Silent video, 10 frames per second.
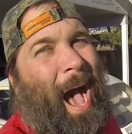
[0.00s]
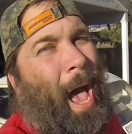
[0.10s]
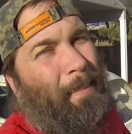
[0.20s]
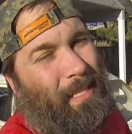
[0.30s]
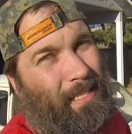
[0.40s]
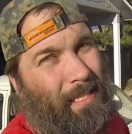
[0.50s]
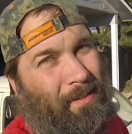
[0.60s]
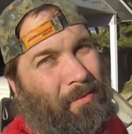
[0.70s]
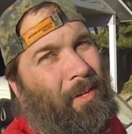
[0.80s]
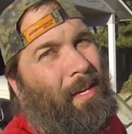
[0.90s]
I
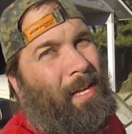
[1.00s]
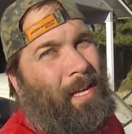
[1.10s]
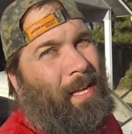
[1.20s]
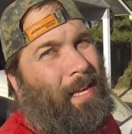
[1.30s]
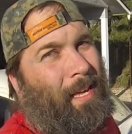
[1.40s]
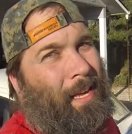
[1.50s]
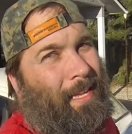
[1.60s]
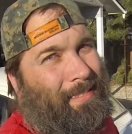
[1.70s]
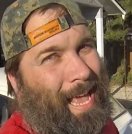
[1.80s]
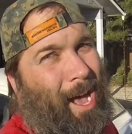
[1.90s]
believe
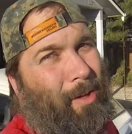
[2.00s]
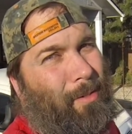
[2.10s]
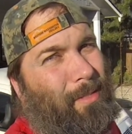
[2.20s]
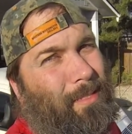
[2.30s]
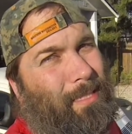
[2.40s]
it sounds